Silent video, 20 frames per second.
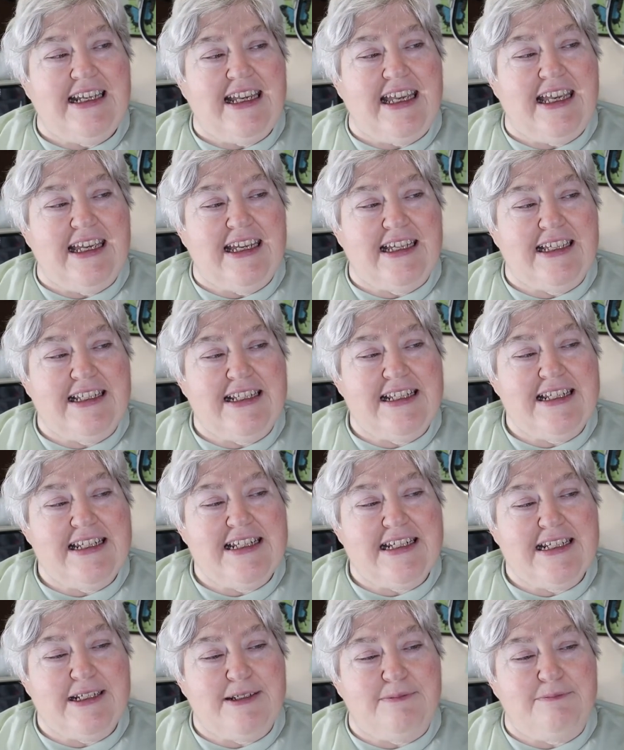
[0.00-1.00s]
And
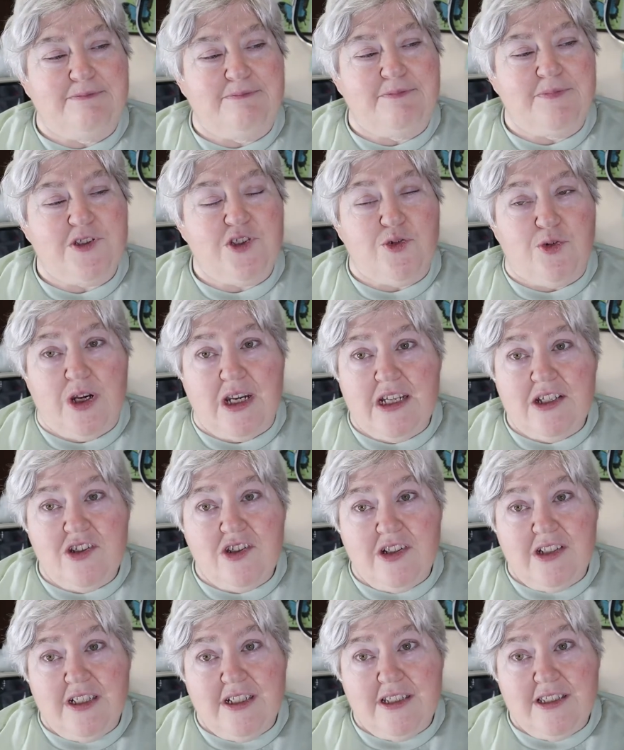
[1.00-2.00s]
um,
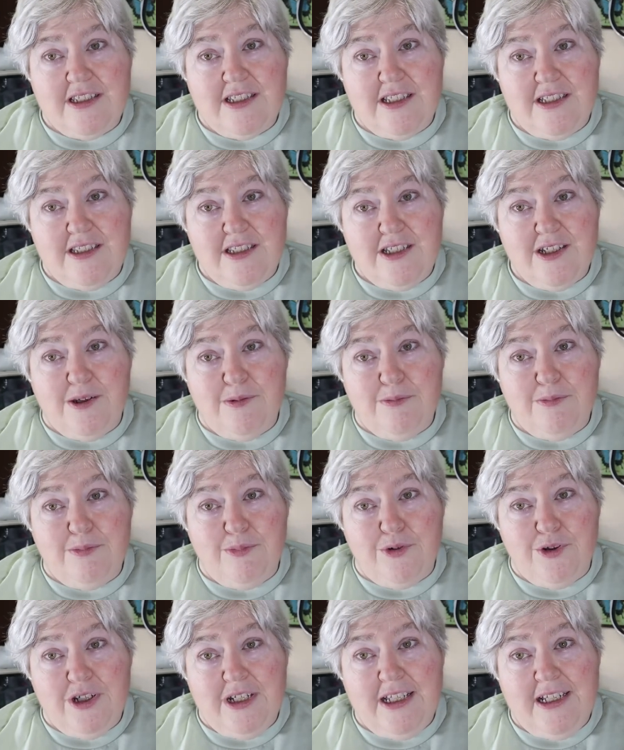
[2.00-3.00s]
tarantulas can jump
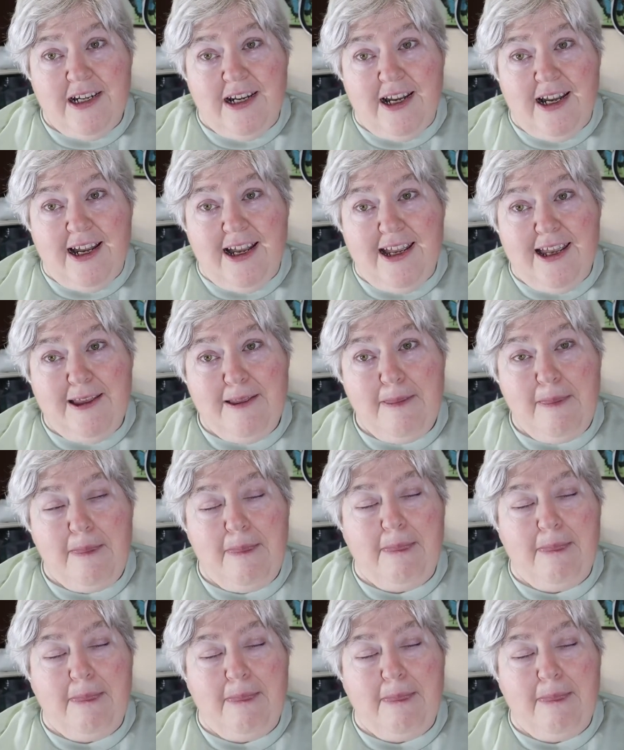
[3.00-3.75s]
pretty high.